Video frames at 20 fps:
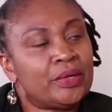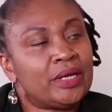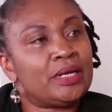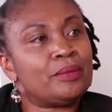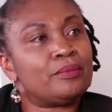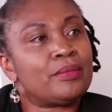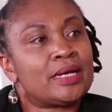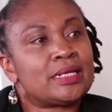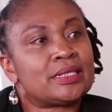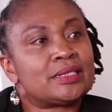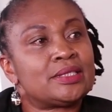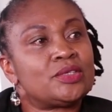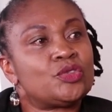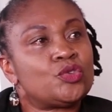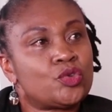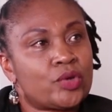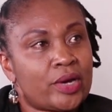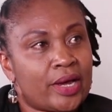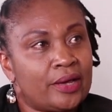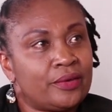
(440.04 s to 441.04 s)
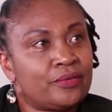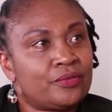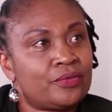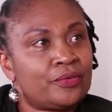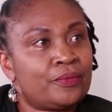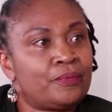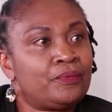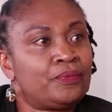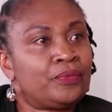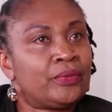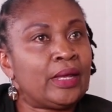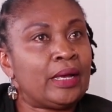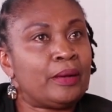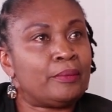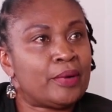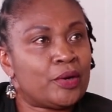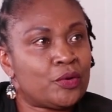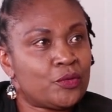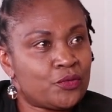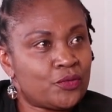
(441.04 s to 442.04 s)
really must drive
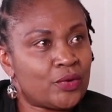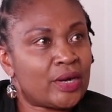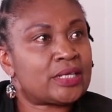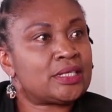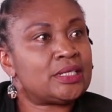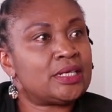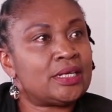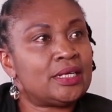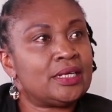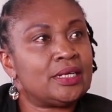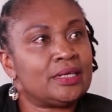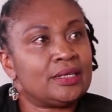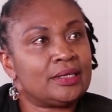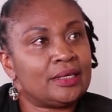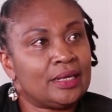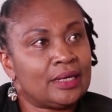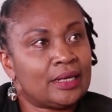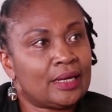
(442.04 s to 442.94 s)
manufacturing